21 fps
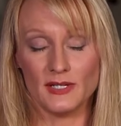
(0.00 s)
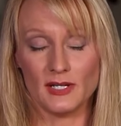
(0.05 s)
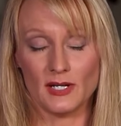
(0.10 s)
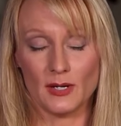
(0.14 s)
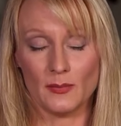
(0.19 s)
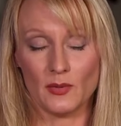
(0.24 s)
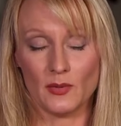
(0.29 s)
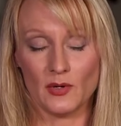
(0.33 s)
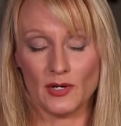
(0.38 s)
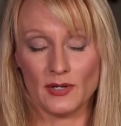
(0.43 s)

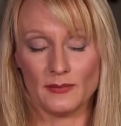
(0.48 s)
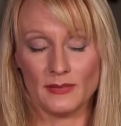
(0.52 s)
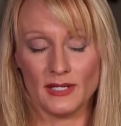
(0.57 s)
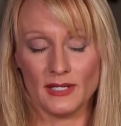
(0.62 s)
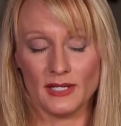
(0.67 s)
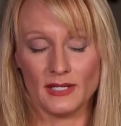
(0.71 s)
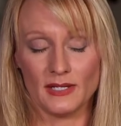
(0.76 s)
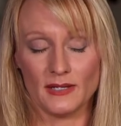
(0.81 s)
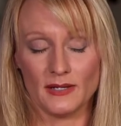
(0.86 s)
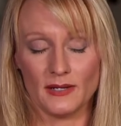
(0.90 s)
fright and the
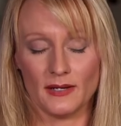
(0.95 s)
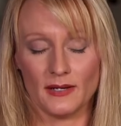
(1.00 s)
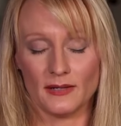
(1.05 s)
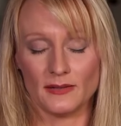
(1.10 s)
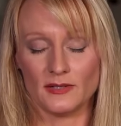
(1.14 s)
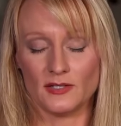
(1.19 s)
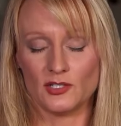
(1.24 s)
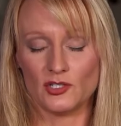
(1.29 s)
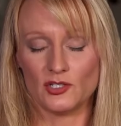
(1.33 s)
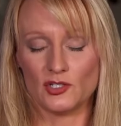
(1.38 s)
damning
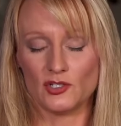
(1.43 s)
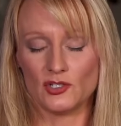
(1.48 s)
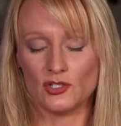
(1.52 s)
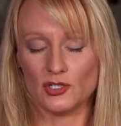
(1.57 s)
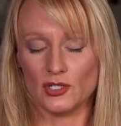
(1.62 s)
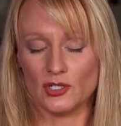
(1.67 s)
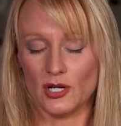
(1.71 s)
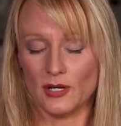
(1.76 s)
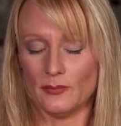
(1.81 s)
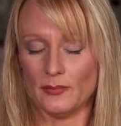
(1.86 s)
evidence,
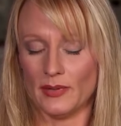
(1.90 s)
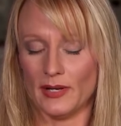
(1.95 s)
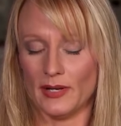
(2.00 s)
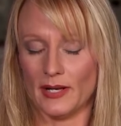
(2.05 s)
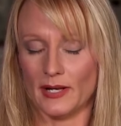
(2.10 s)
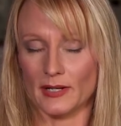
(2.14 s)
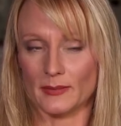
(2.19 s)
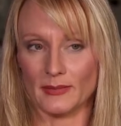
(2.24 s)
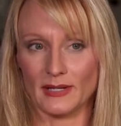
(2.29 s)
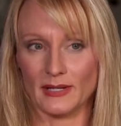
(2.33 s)

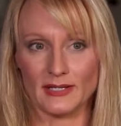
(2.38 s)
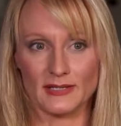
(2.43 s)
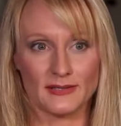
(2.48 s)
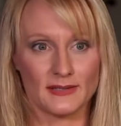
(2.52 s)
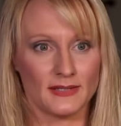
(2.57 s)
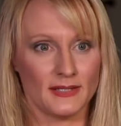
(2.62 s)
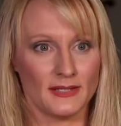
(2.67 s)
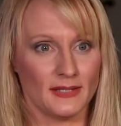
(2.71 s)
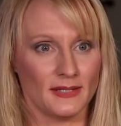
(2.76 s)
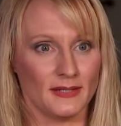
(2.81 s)
justice was
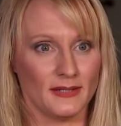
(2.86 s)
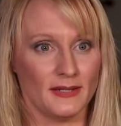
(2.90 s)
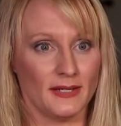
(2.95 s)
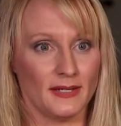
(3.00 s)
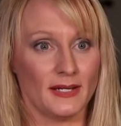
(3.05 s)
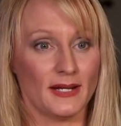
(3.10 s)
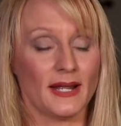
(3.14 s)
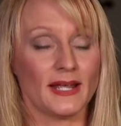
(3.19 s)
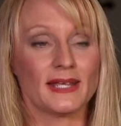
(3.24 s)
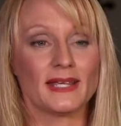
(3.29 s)
not
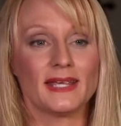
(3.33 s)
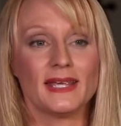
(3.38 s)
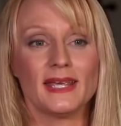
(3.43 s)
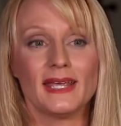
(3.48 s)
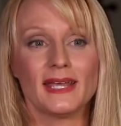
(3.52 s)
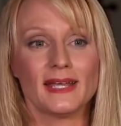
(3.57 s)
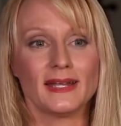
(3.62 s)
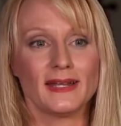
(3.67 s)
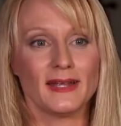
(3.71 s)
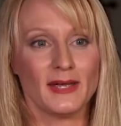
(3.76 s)
fully
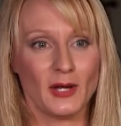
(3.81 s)
served.